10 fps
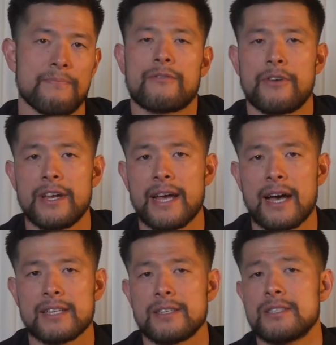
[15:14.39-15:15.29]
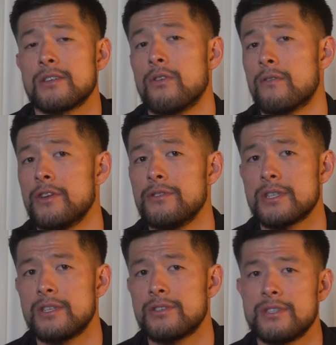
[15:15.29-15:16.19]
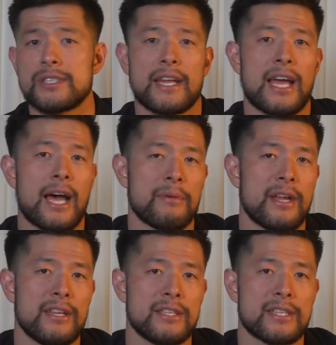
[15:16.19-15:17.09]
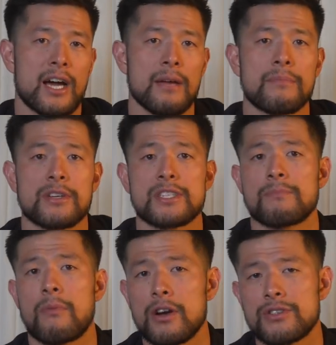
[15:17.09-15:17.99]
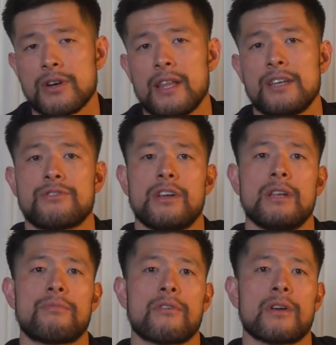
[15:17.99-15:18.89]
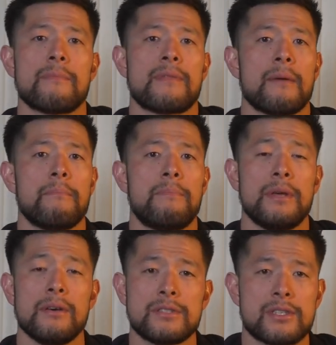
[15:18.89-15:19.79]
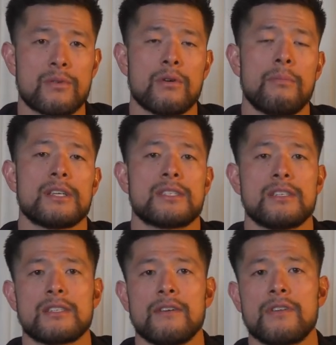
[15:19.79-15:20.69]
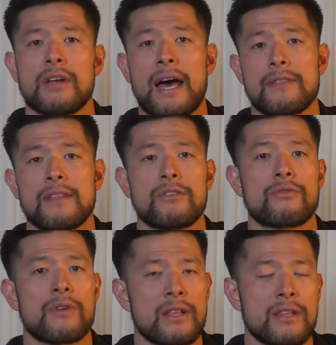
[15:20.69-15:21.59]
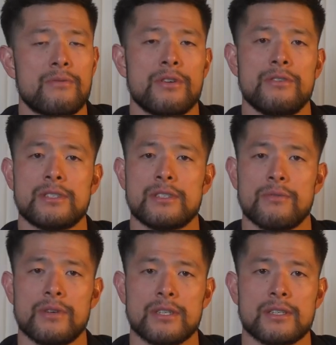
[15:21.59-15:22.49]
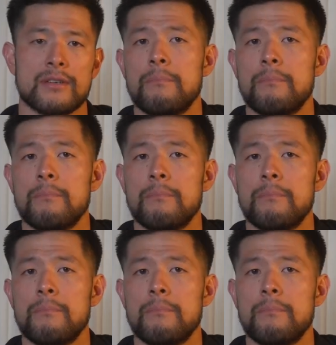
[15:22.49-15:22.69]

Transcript: Freak accidents and overuse injuries can happen anytime, but a smart dryland training program that builds the robustness of the athlete greatly reduces the risk.